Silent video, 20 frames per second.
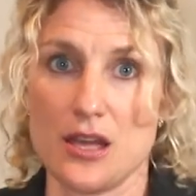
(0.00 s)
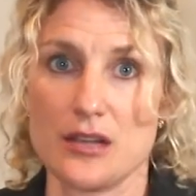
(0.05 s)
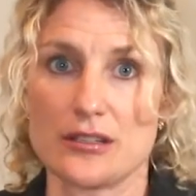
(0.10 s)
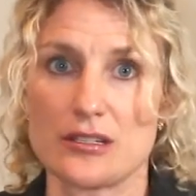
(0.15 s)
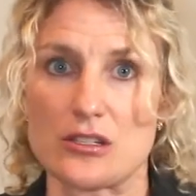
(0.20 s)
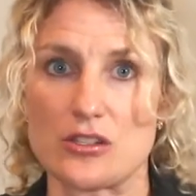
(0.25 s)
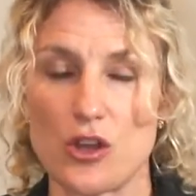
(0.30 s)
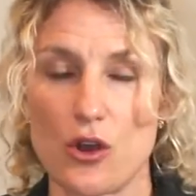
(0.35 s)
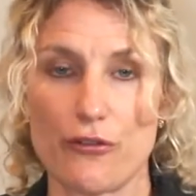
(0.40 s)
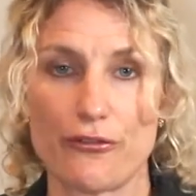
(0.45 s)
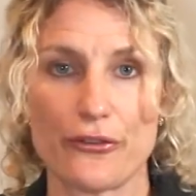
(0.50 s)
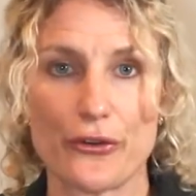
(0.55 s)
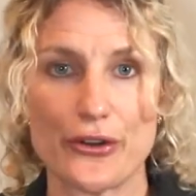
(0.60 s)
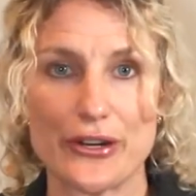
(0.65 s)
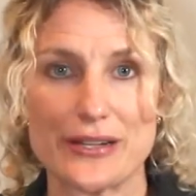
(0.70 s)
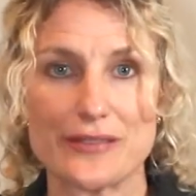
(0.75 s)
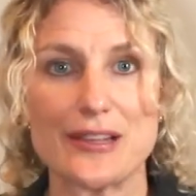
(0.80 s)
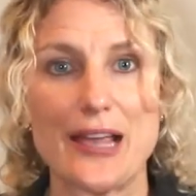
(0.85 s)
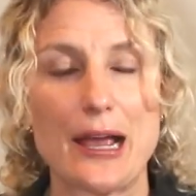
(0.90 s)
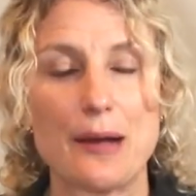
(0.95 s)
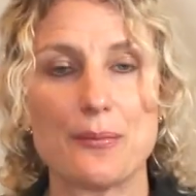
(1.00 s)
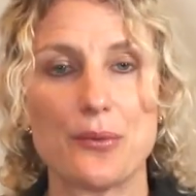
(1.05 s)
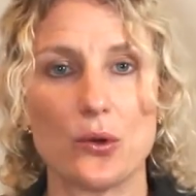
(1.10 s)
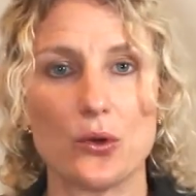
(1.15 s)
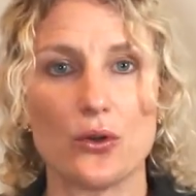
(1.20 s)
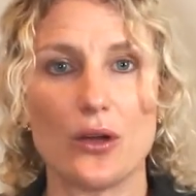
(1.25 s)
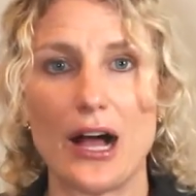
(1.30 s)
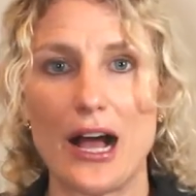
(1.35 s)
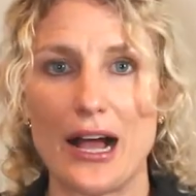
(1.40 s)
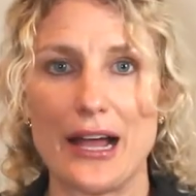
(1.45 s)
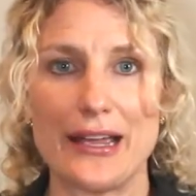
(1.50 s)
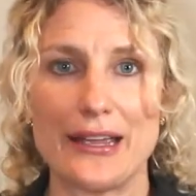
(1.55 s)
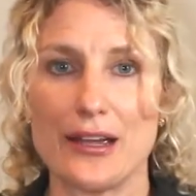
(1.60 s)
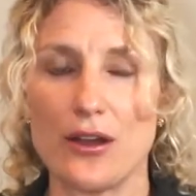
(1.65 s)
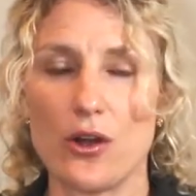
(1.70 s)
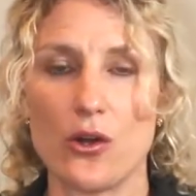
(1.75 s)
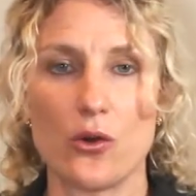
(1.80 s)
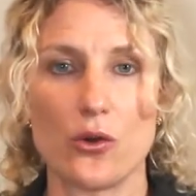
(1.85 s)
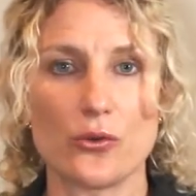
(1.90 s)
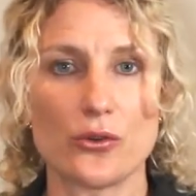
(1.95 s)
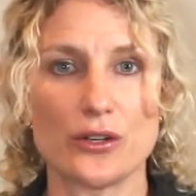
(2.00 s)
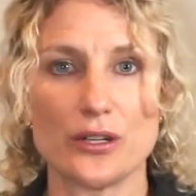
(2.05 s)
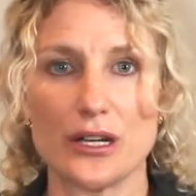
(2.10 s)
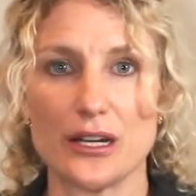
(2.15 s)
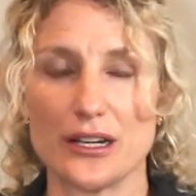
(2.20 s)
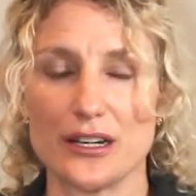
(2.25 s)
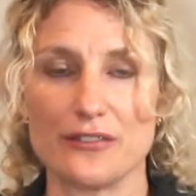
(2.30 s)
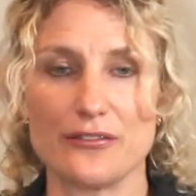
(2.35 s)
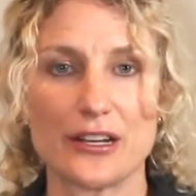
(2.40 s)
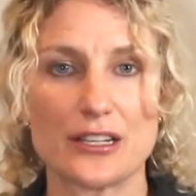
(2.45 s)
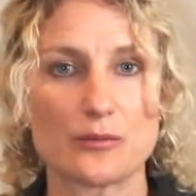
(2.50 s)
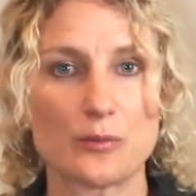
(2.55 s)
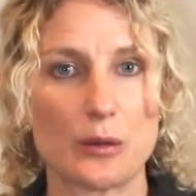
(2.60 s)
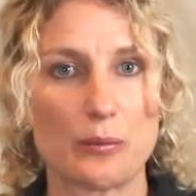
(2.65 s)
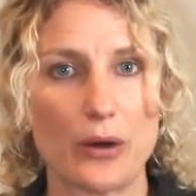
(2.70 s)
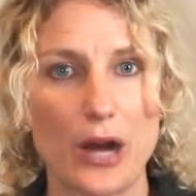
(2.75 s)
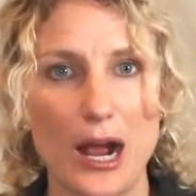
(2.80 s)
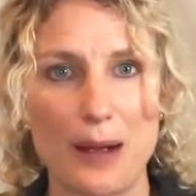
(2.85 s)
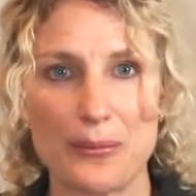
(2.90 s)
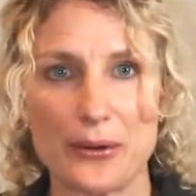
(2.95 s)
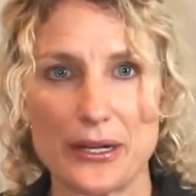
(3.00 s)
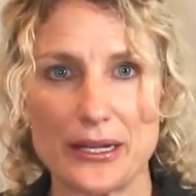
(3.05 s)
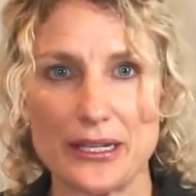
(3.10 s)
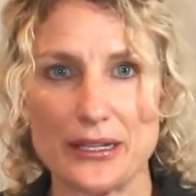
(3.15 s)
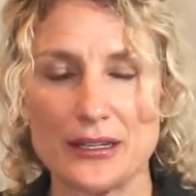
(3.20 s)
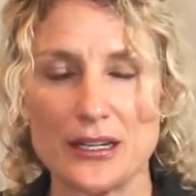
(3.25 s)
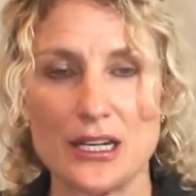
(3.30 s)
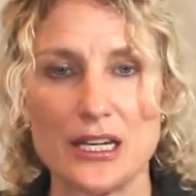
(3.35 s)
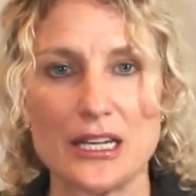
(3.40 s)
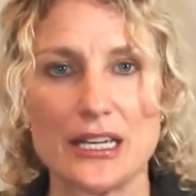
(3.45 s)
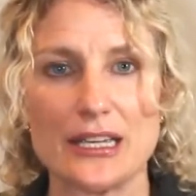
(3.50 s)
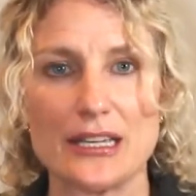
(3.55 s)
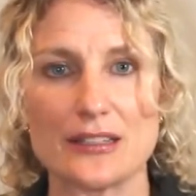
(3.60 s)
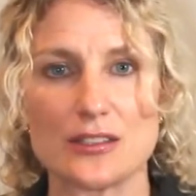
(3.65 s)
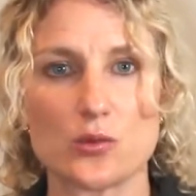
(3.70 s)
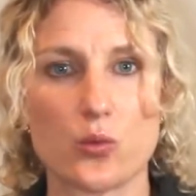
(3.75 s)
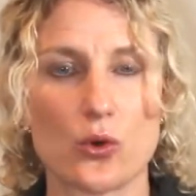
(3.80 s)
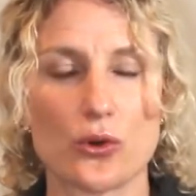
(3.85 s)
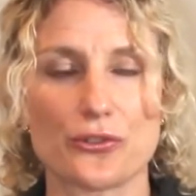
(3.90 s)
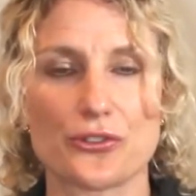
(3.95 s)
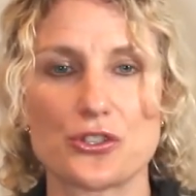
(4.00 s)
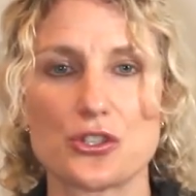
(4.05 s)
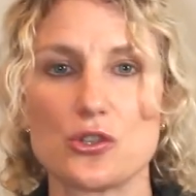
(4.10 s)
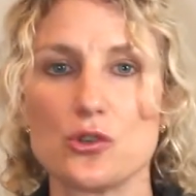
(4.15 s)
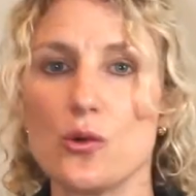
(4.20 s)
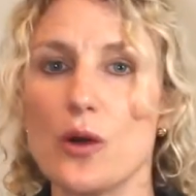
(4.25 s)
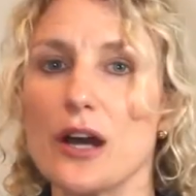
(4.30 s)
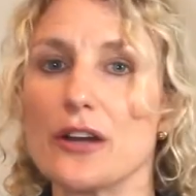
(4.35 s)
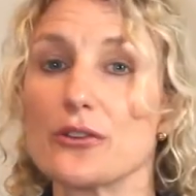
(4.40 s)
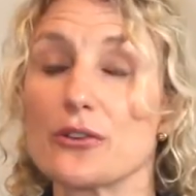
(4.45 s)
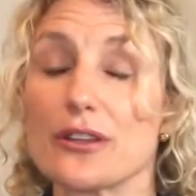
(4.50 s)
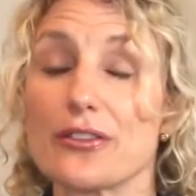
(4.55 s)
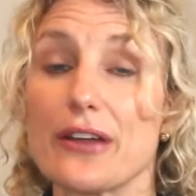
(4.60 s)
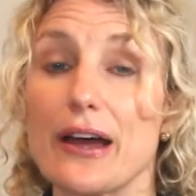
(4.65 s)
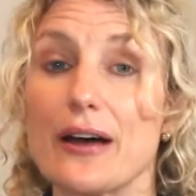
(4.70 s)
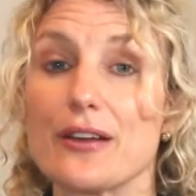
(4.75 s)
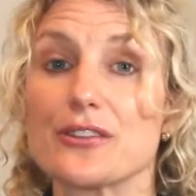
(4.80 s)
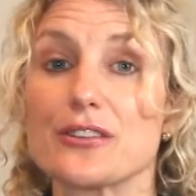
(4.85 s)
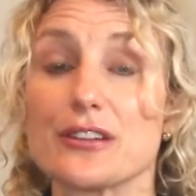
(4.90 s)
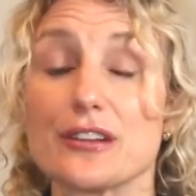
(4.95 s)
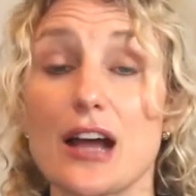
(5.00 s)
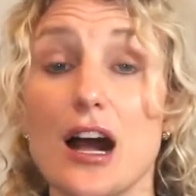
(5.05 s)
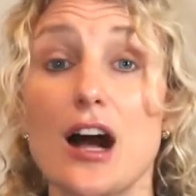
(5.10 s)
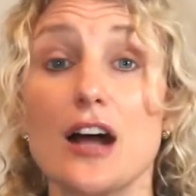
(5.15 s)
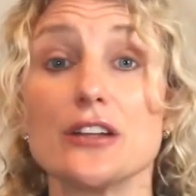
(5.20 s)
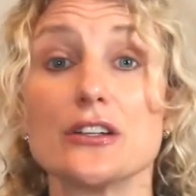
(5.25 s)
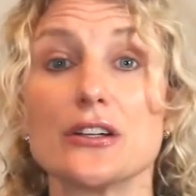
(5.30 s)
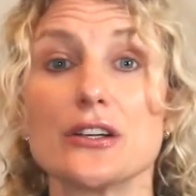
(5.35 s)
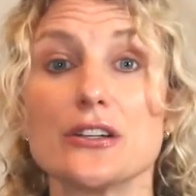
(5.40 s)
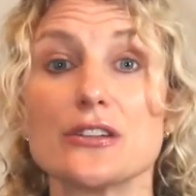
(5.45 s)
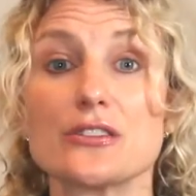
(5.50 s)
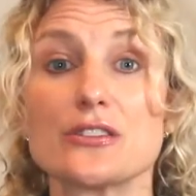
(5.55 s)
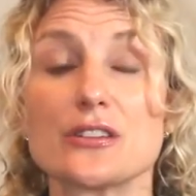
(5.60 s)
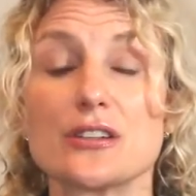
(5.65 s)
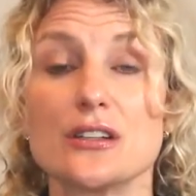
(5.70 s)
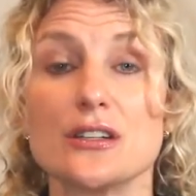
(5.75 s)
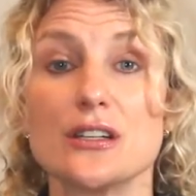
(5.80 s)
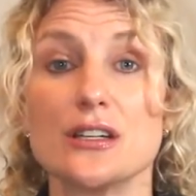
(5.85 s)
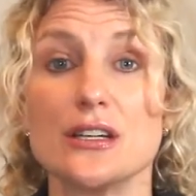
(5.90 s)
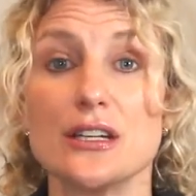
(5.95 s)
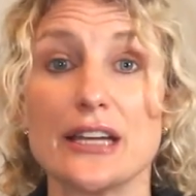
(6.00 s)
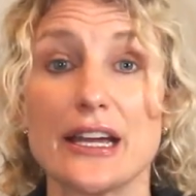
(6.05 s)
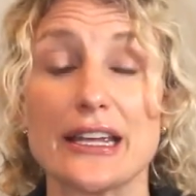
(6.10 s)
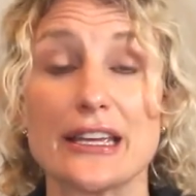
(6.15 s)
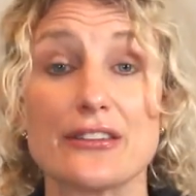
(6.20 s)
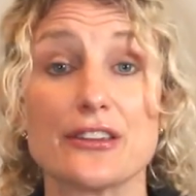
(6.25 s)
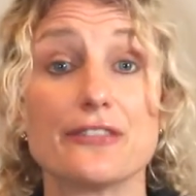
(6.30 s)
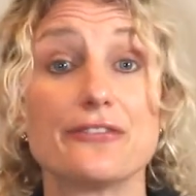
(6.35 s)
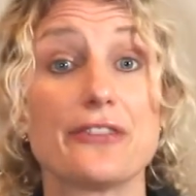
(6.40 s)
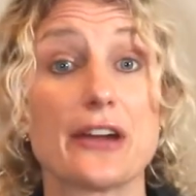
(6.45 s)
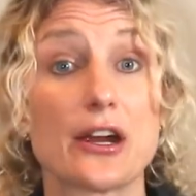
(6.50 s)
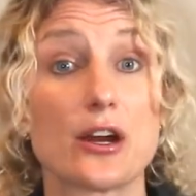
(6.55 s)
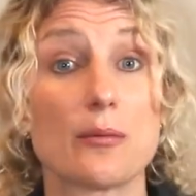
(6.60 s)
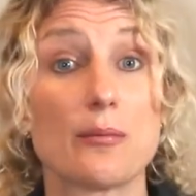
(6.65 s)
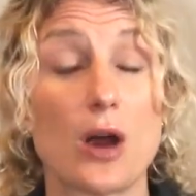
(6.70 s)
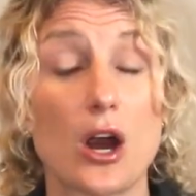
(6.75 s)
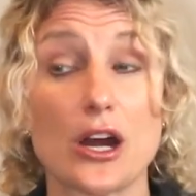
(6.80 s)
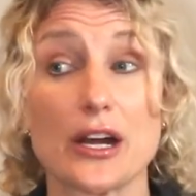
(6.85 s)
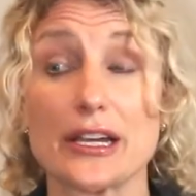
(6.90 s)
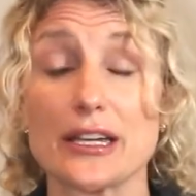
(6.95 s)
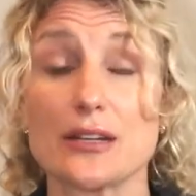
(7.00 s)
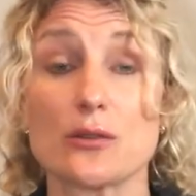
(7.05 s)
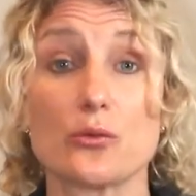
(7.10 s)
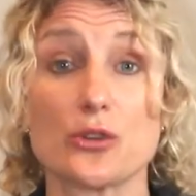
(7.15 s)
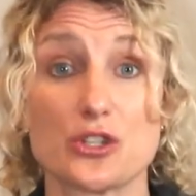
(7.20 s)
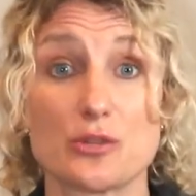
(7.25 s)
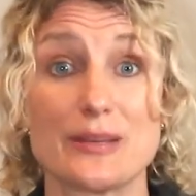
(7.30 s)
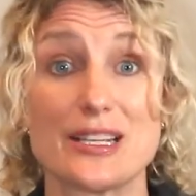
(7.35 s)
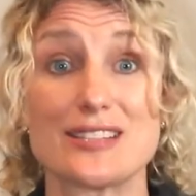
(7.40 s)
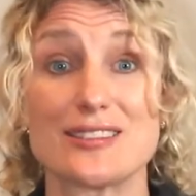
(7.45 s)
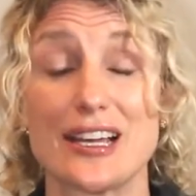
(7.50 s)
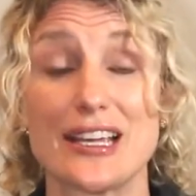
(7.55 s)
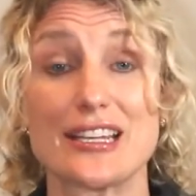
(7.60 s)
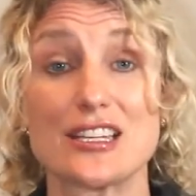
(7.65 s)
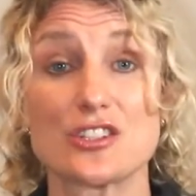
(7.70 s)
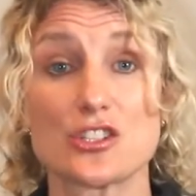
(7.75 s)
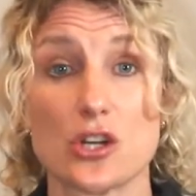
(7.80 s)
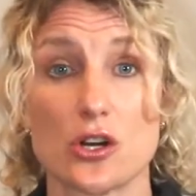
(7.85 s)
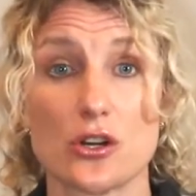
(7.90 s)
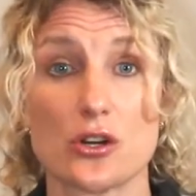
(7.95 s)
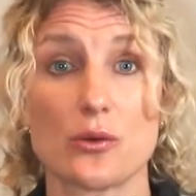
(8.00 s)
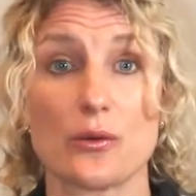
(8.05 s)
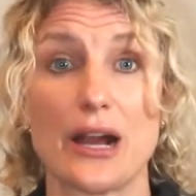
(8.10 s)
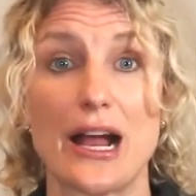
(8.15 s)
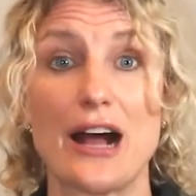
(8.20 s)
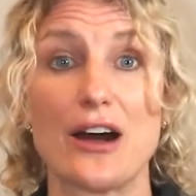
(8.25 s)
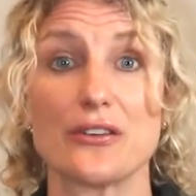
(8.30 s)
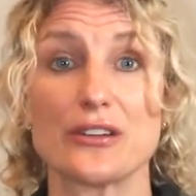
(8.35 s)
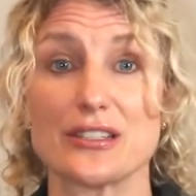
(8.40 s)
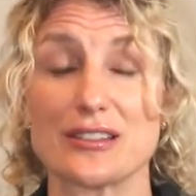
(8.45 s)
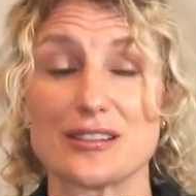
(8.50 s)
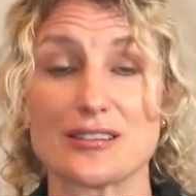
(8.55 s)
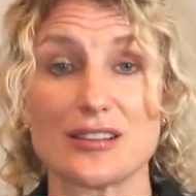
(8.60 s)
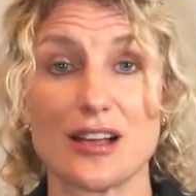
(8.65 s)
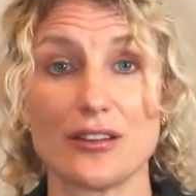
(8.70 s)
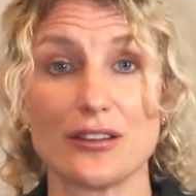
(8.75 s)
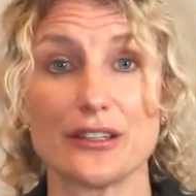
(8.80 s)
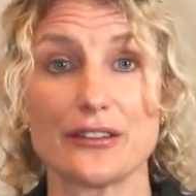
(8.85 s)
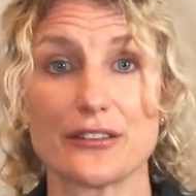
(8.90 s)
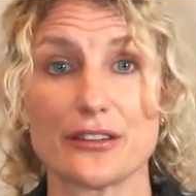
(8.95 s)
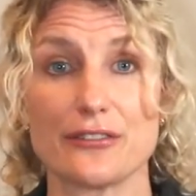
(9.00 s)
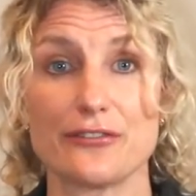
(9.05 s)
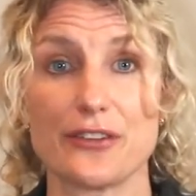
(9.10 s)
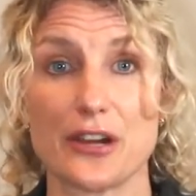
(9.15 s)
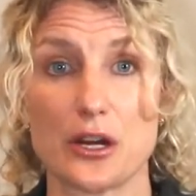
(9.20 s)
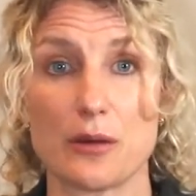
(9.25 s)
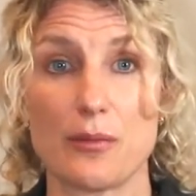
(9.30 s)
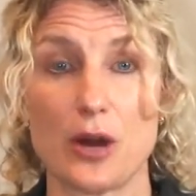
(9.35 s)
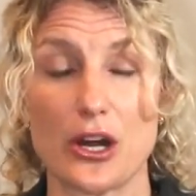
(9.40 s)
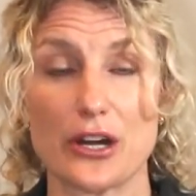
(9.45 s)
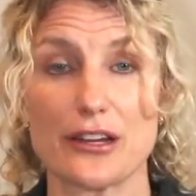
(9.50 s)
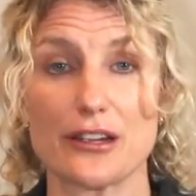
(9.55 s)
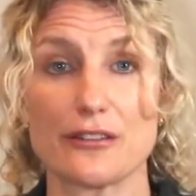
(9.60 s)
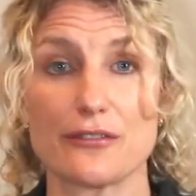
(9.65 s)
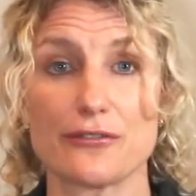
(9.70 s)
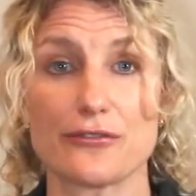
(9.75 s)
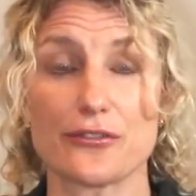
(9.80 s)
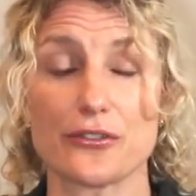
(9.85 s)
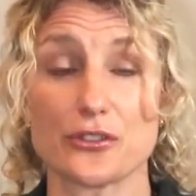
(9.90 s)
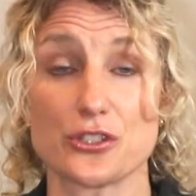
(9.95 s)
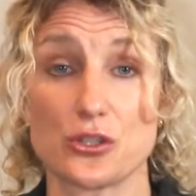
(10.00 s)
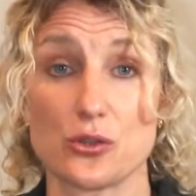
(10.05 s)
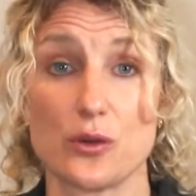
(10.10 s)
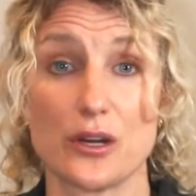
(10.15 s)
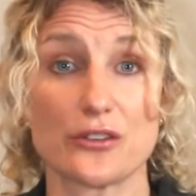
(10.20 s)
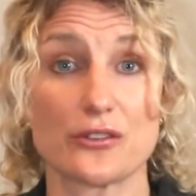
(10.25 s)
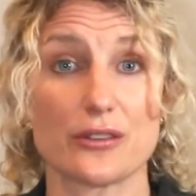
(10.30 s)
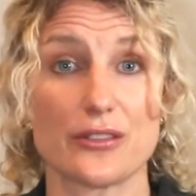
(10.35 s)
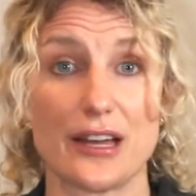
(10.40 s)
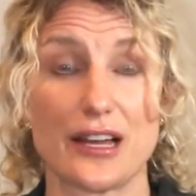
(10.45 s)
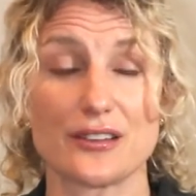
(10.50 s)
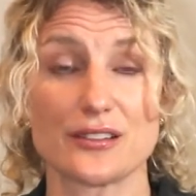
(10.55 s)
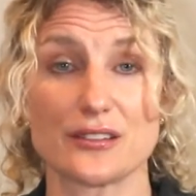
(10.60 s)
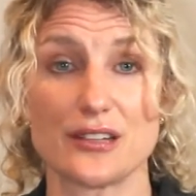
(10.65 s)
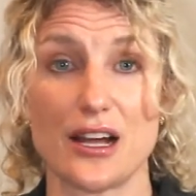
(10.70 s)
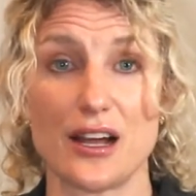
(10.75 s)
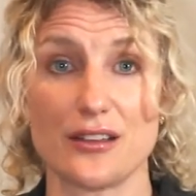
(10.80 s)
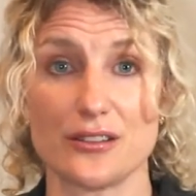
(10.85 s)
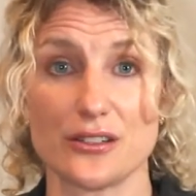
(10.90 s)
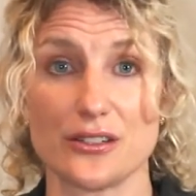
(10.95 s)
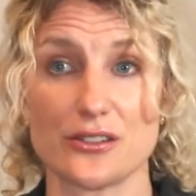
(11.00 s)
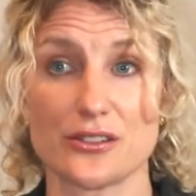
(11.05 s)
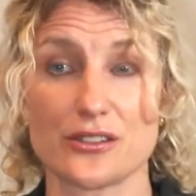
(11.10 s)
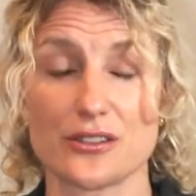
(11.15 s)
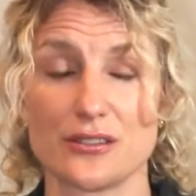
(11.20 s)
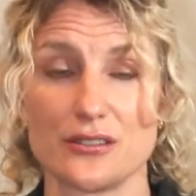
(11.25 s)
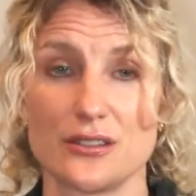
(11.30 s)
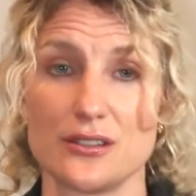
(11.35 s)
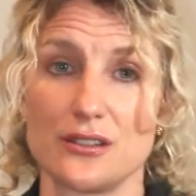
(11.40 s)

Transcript: So for example, I own an investment property. It's worth $200,000 in the fair market, which means I can turn around and sell it in the fair market for $200,000.